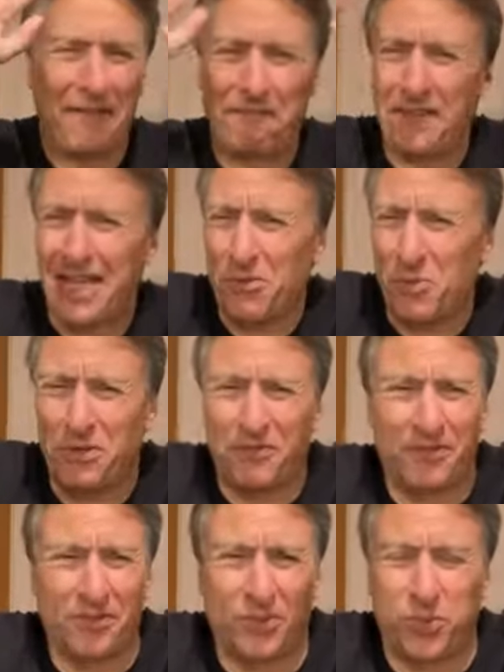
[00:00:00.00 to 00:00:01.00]
I forget
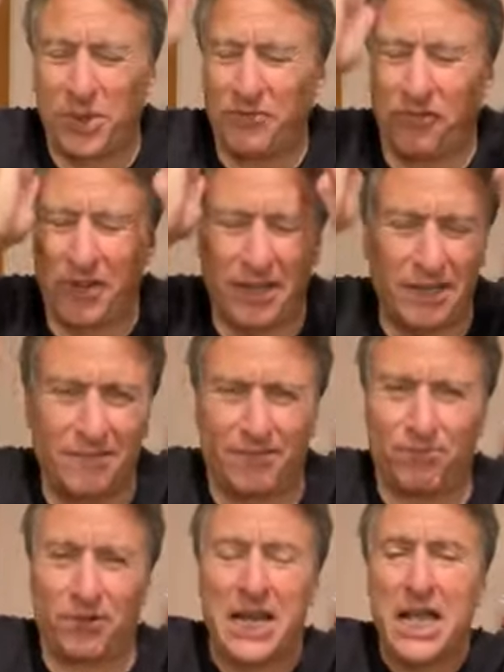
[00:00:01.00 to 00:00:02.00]
what fucking
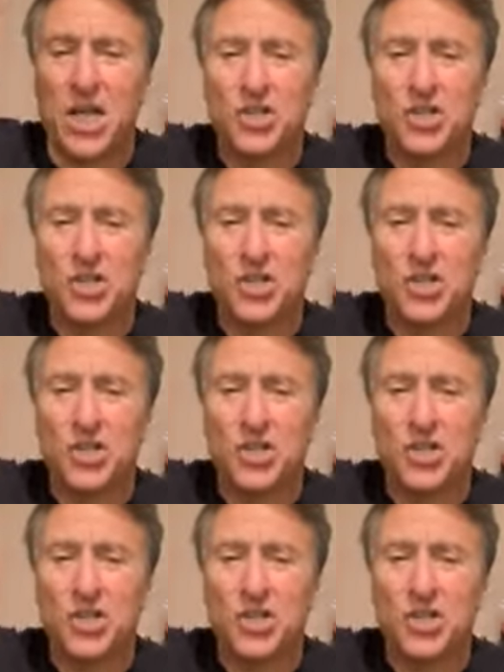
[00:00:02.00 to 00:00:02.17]
brand.